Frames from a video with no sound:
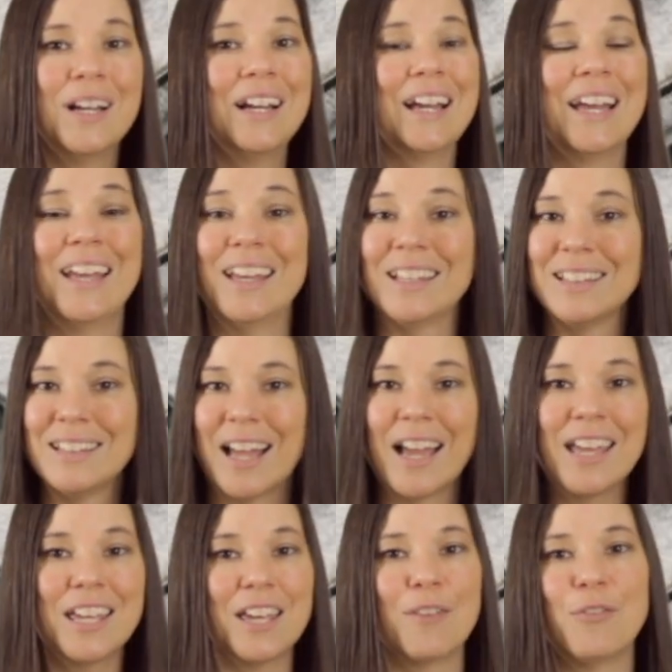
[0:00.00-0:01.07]
Hit
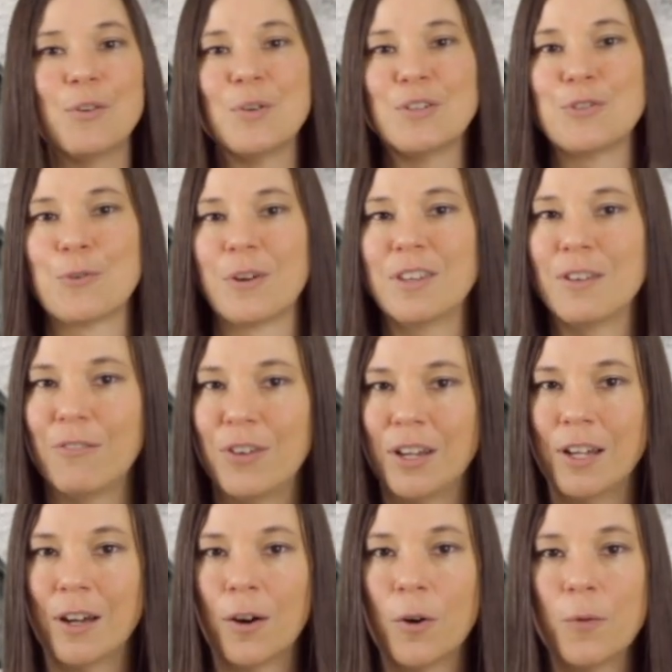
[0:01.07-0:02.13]
like if you enjoyed the
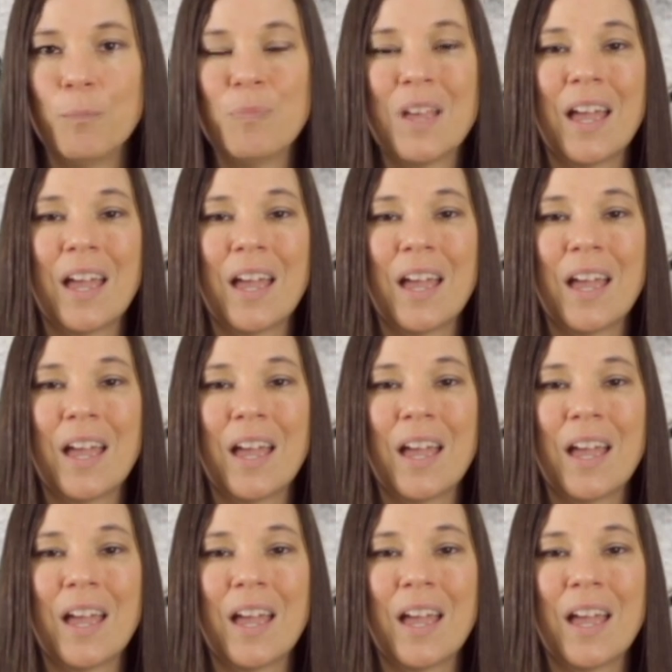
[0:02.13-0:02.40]
video,